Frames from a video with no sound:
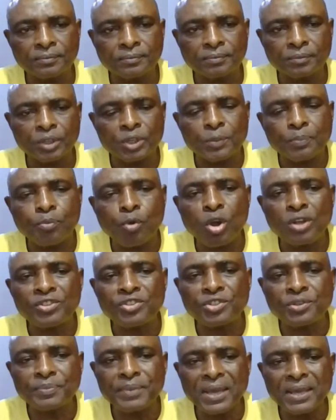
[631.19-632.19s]
But the
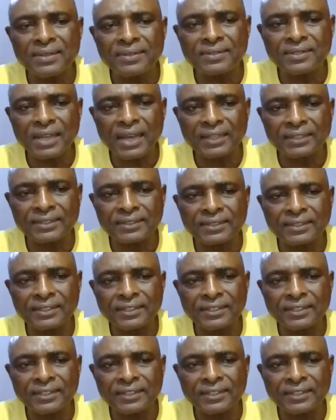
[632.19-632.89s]
point remains that